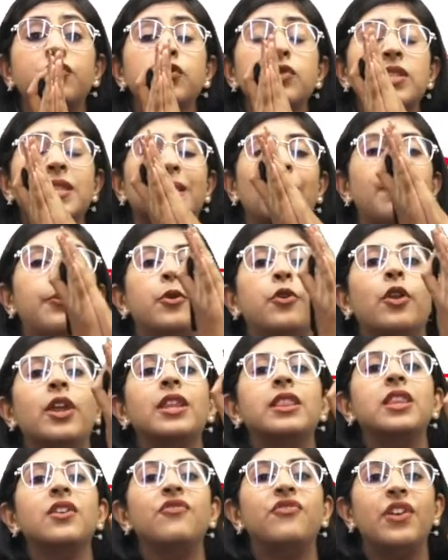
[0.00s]
to
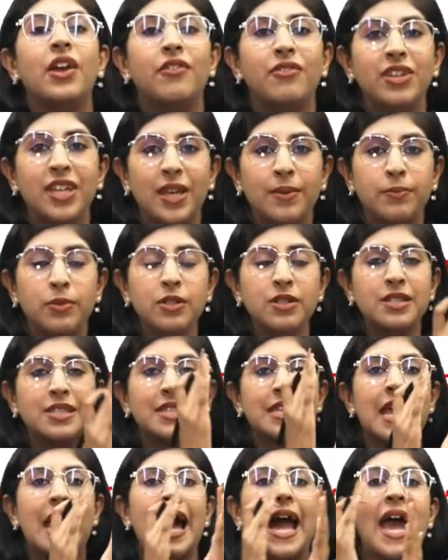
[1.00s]
separate the
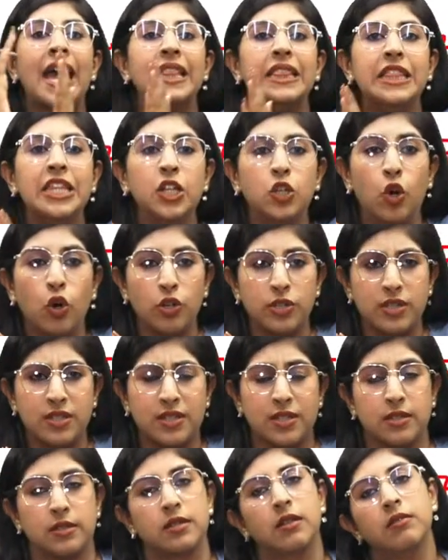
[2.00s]
variables and the
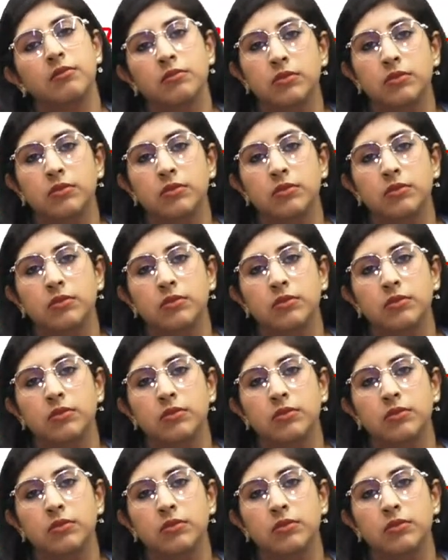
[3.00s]
constant.